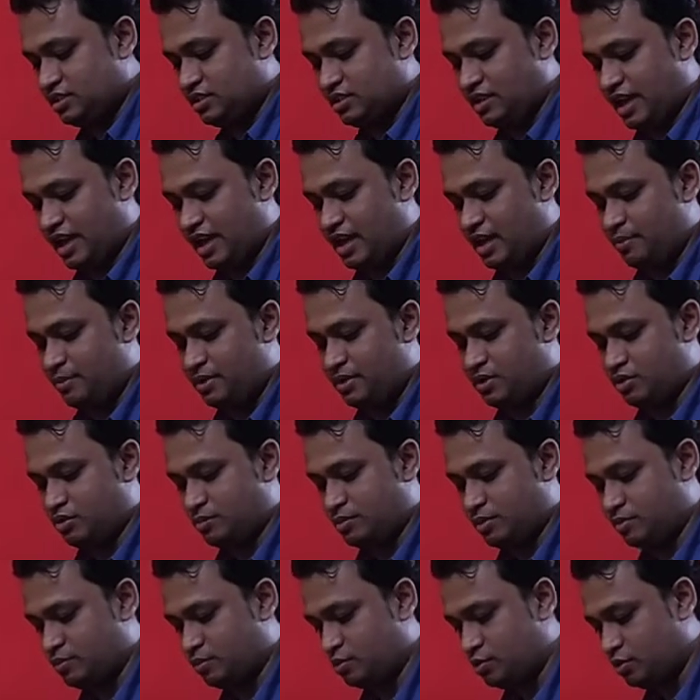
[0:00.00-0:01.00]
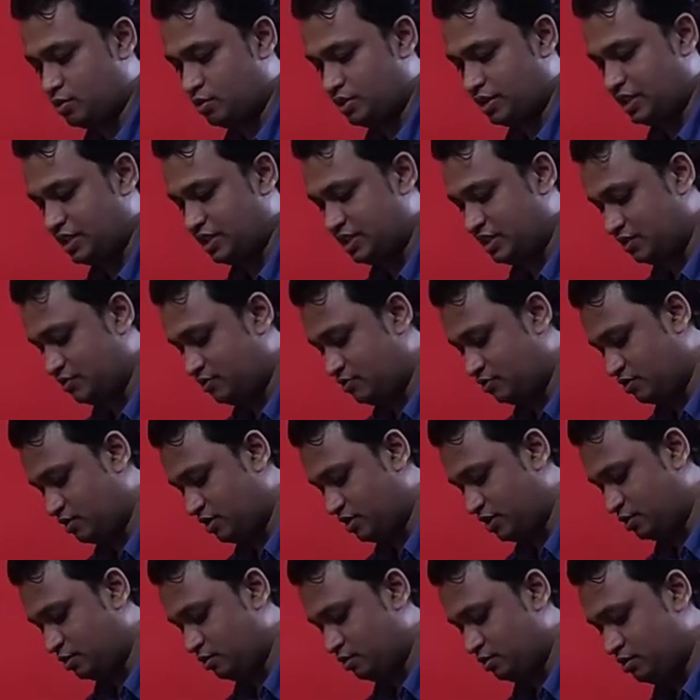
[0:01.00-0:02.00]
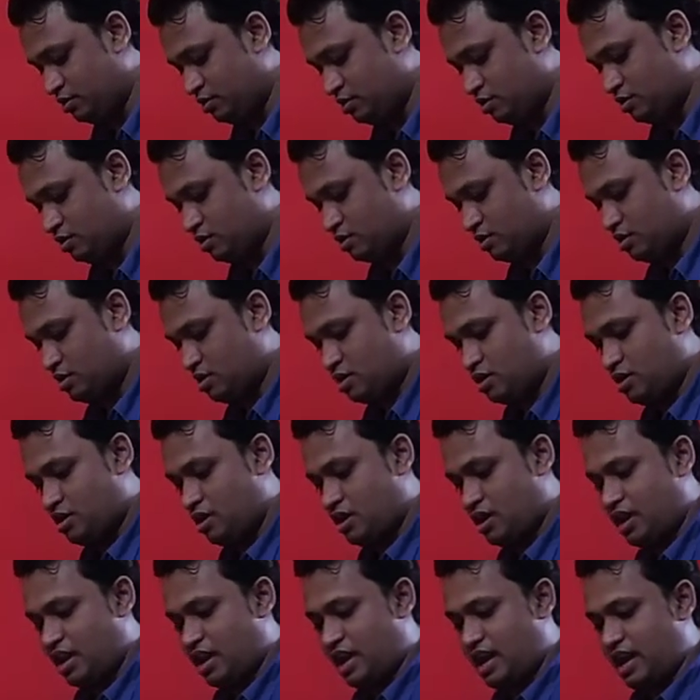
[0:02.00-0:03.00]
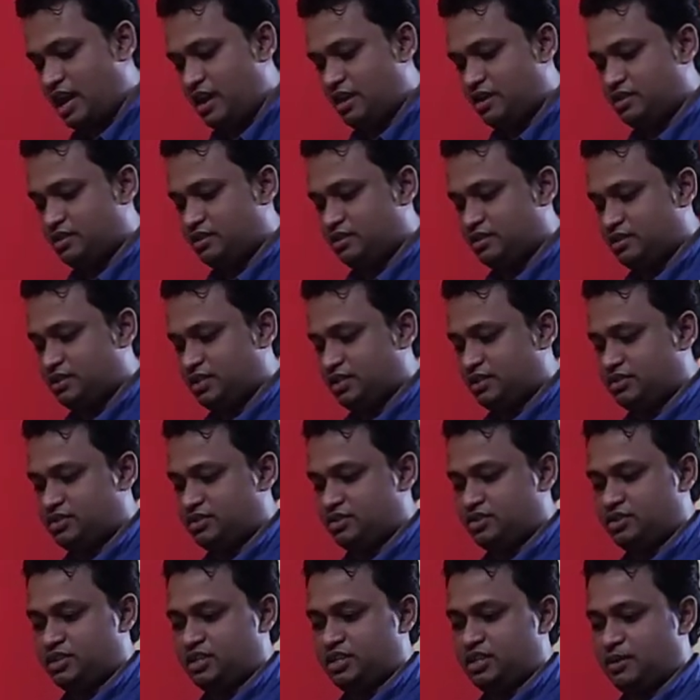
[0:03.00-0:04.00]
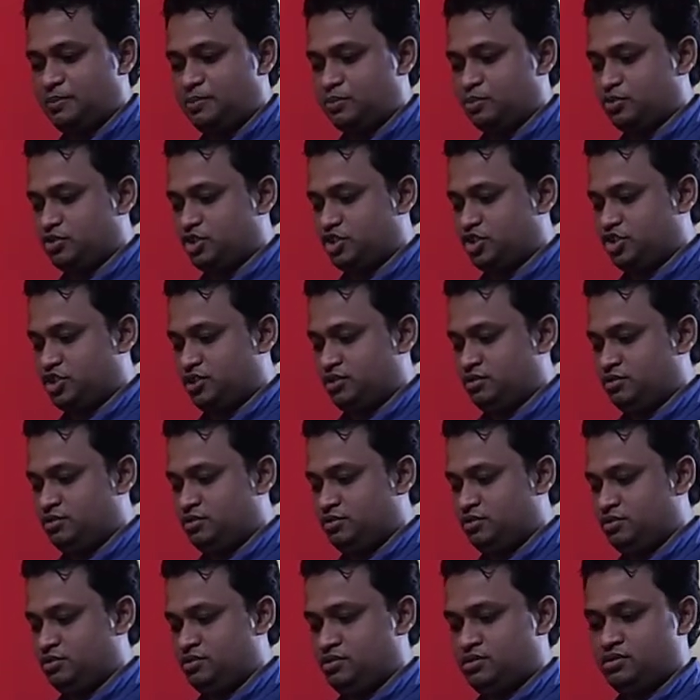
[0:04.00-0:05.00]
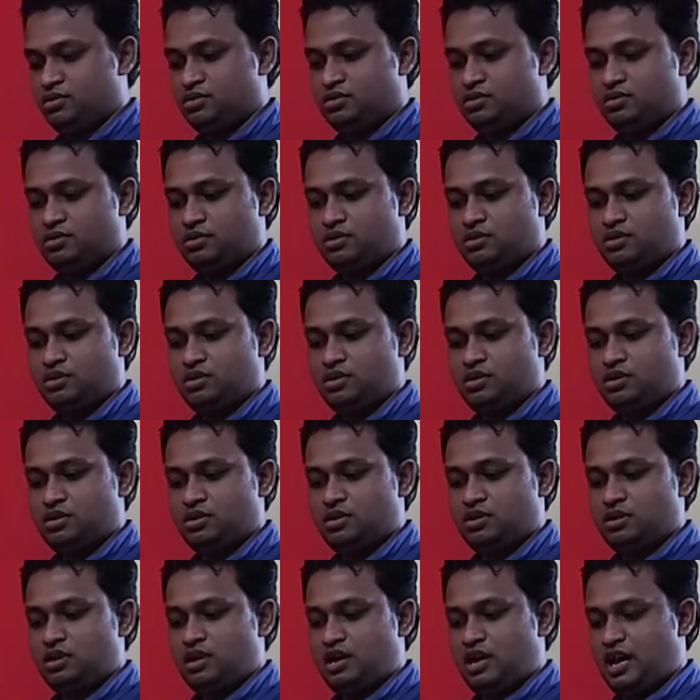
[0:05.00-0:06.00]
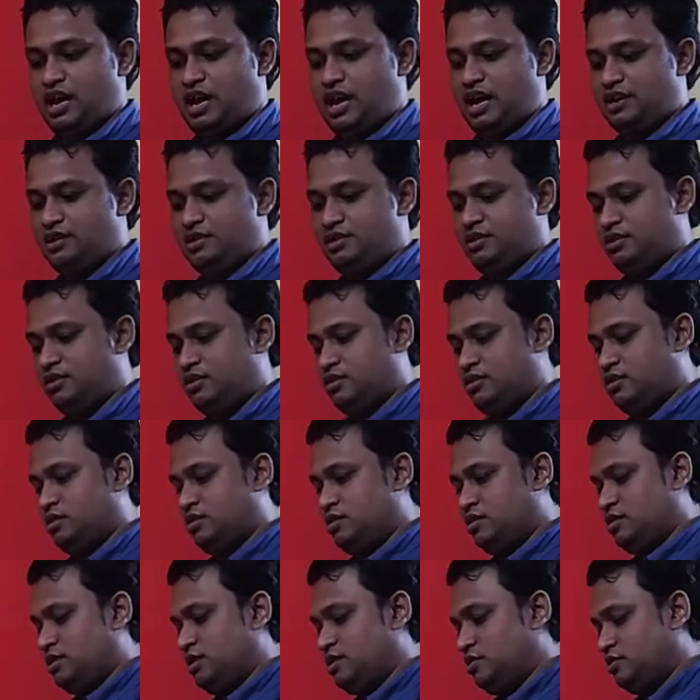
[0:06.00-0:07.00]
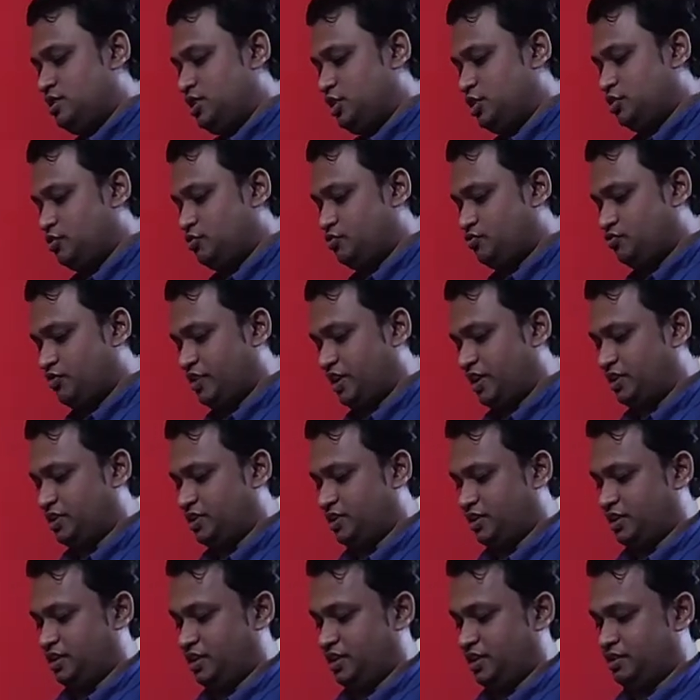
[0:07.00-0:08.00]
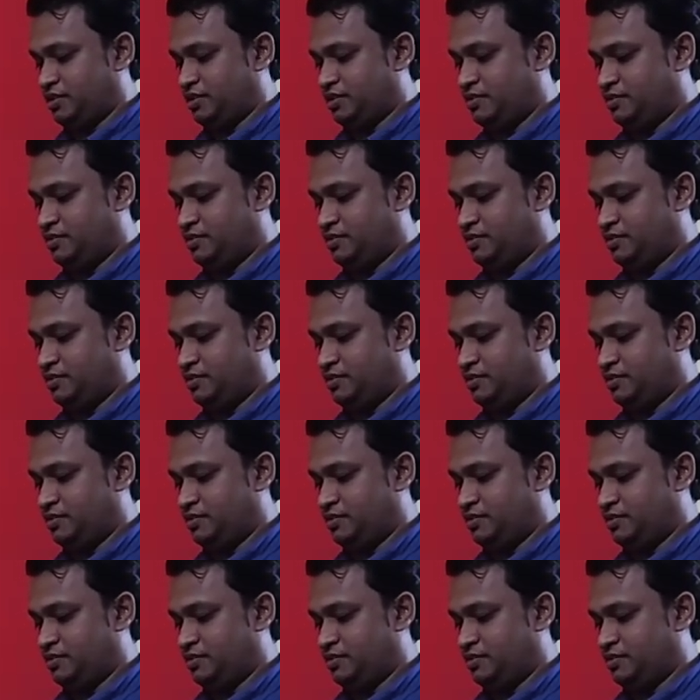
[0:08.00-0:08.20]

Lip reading: tie up, it will be more easy for you. Just see the position and you just fix it.